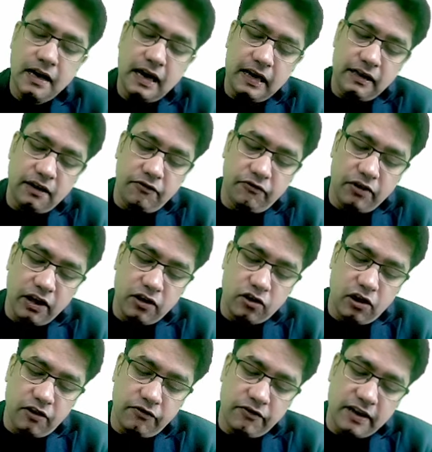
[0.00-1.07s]
and the work
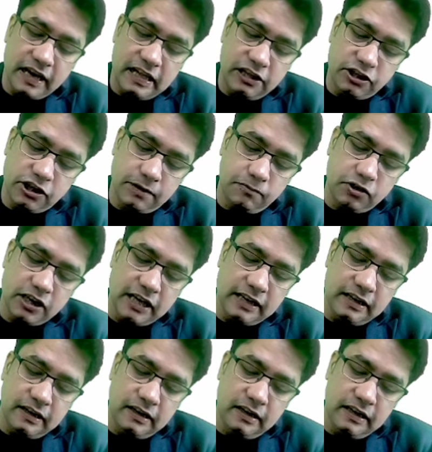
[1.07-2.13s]
of calcium
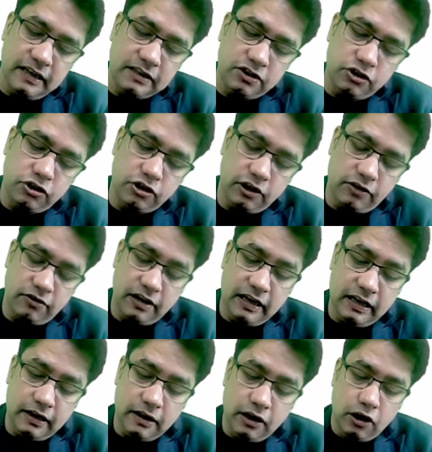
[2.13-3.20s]
channel is
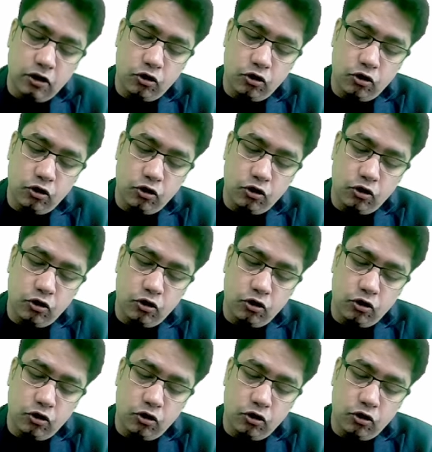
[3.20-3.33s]
generally